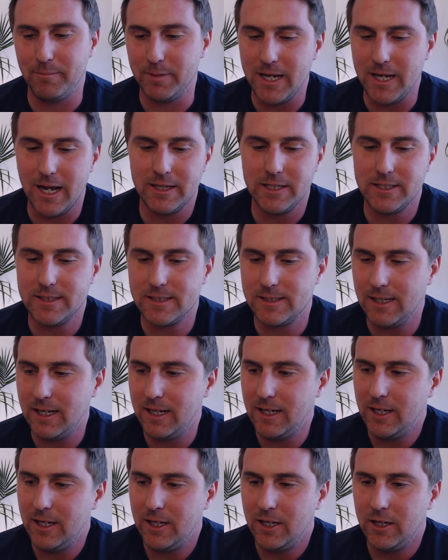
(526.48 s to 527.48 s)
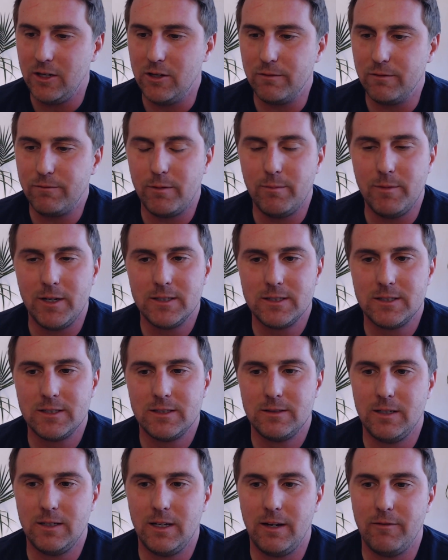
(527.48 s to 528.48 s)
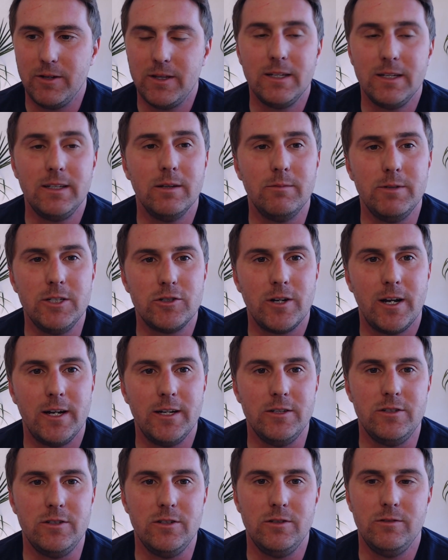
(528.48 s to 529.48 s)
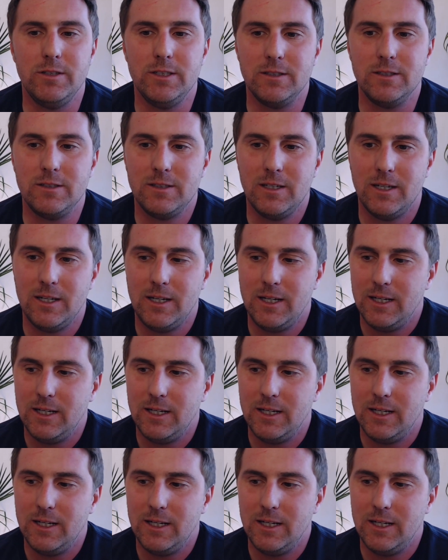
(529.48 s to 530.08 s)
yeah, it's from us, everything that we try to do is